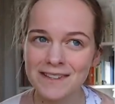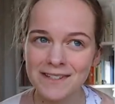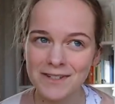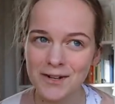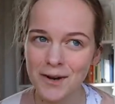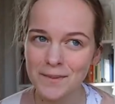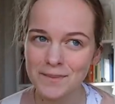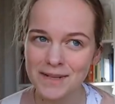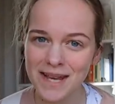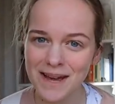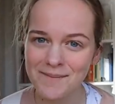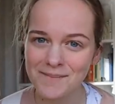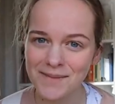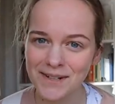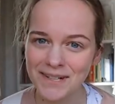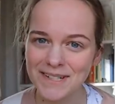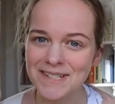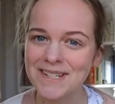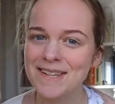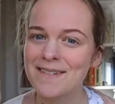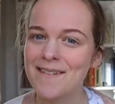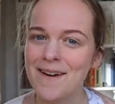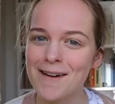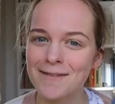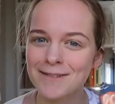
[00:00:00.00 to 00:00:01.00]
the top 10
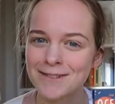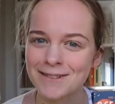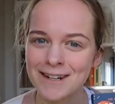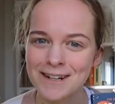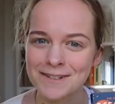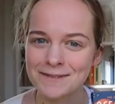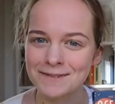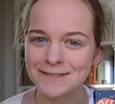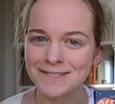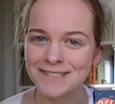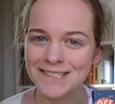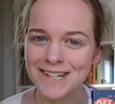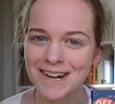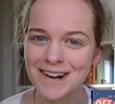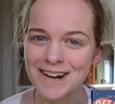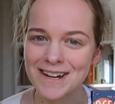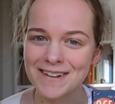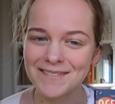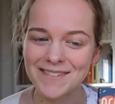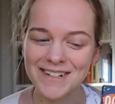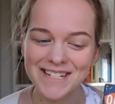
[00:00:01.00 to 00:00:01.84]
books I've ever read of all time,